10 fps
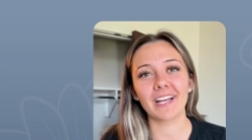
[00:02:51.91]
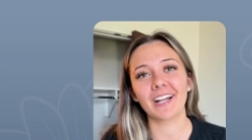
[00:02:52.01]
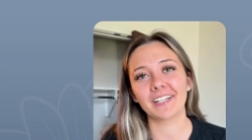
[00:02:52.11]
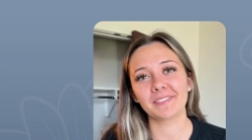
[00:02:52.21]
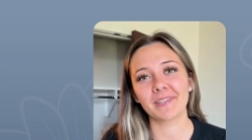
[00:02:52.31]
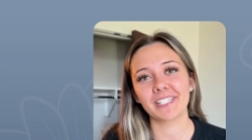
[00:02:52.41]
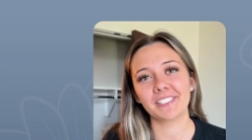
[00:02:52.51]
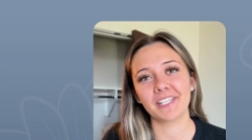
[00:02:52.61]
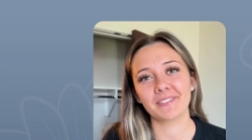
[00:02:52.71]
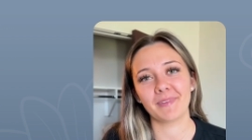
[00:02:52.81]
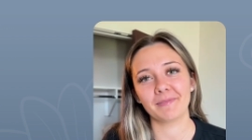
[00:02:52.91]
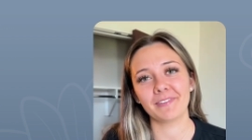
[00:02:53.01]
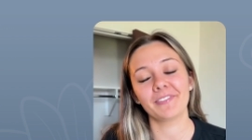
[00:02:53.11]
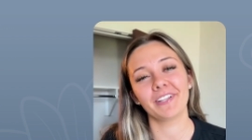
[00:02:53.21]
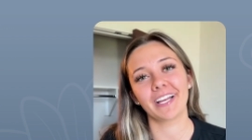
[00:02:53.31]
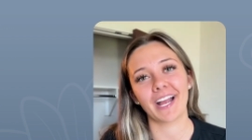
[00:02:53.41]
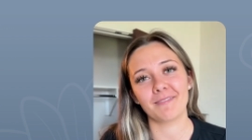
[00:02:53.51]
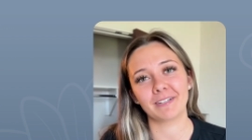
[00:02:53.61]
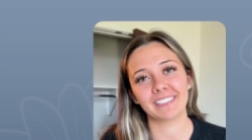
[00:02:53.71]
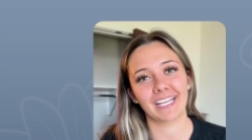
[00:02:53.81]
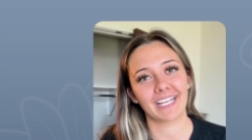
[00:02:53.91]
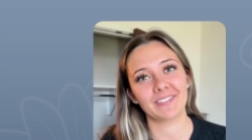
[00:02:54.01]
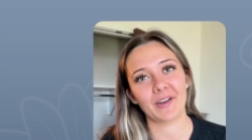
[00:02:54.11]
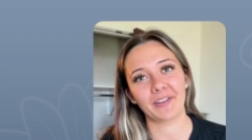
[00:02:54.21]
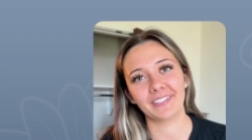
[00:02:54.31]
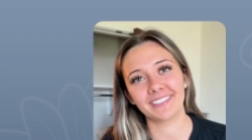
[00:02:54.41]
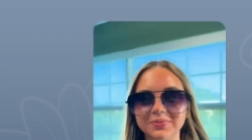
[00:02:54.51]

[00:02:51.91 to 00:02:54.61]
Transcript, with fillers: Harris because she has made me feel like I'm her second daughter.